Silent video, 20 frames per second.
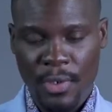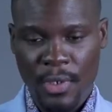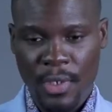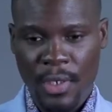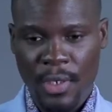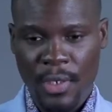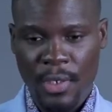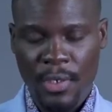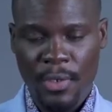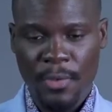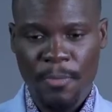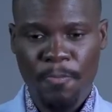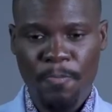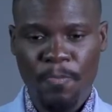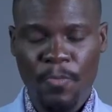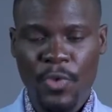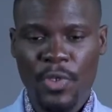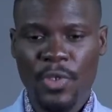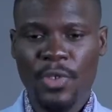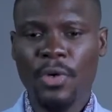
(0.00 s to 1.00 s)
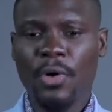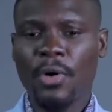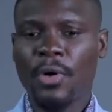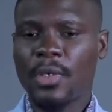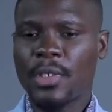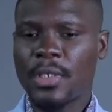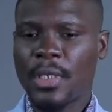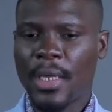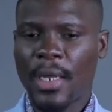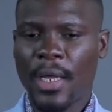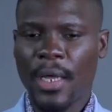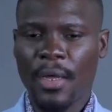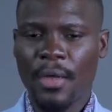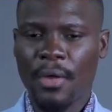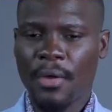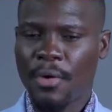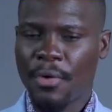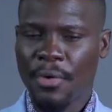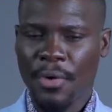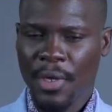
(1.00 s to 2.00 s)
the songs that I
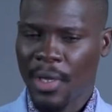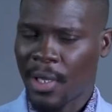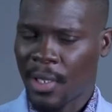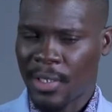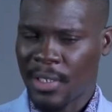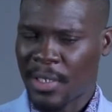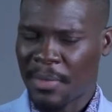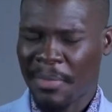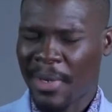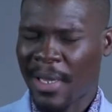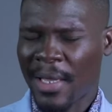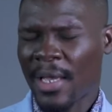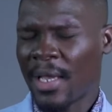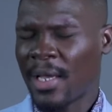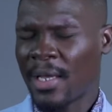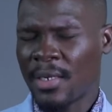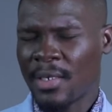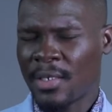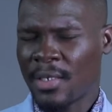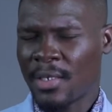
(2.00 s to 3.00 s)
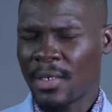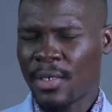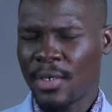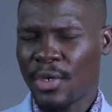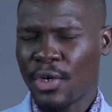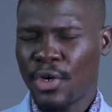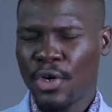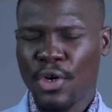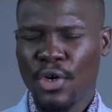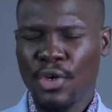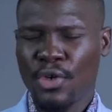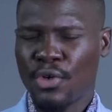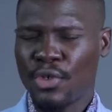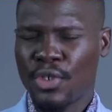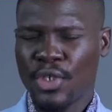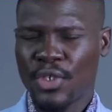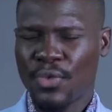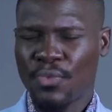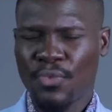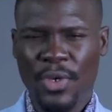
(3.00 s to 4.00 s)
create in my head, you know,
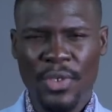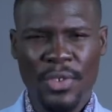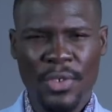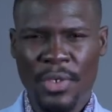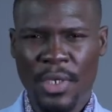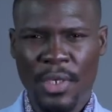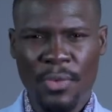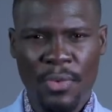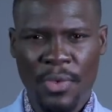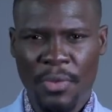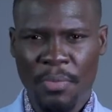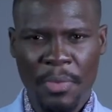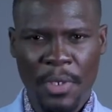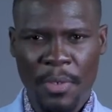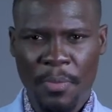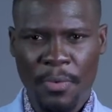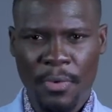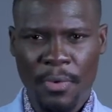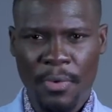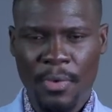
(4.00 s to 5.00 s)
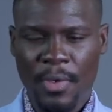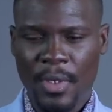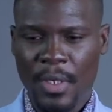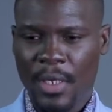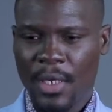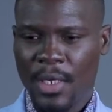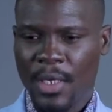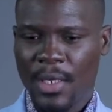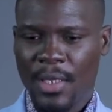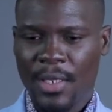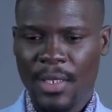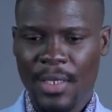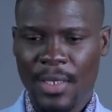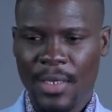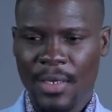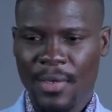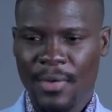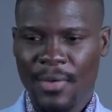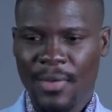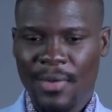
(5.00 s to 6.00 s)
just resonate with people. The